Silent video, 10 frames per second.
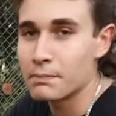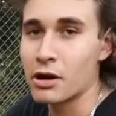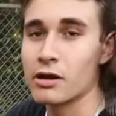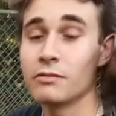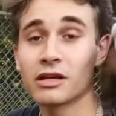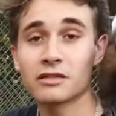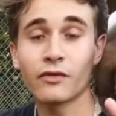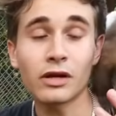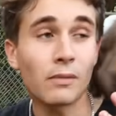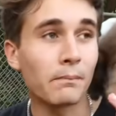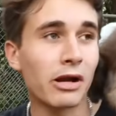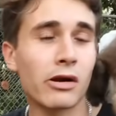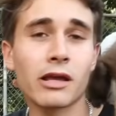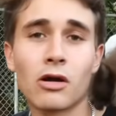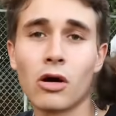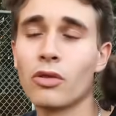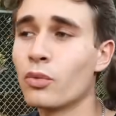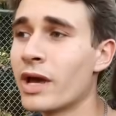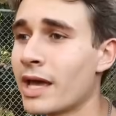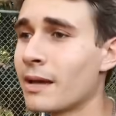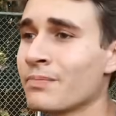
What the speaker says: buried, because if we don't bury it all the way,